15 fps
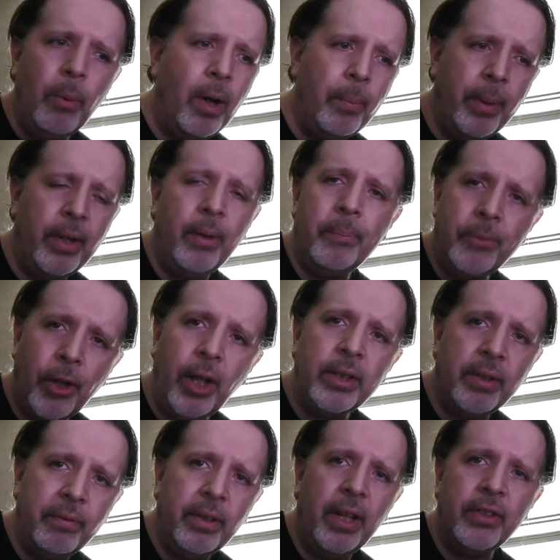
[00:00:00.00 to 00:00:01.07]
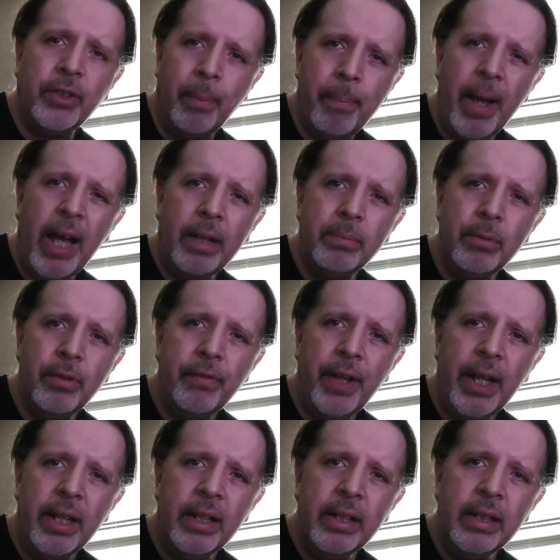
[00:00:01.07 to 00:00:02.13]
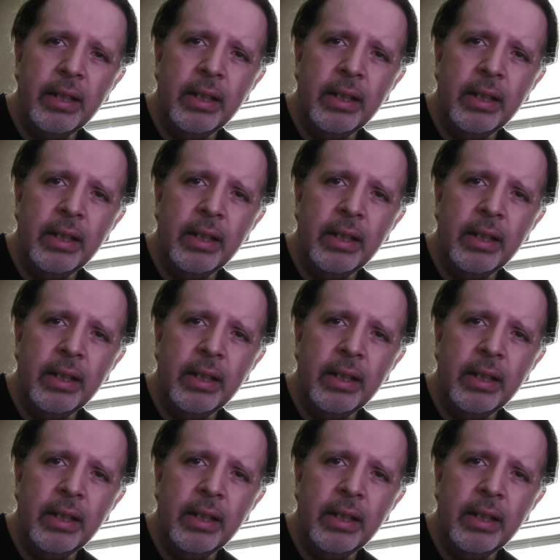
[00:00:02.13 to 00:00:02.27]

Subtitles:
well, but objectively it's a bad movie?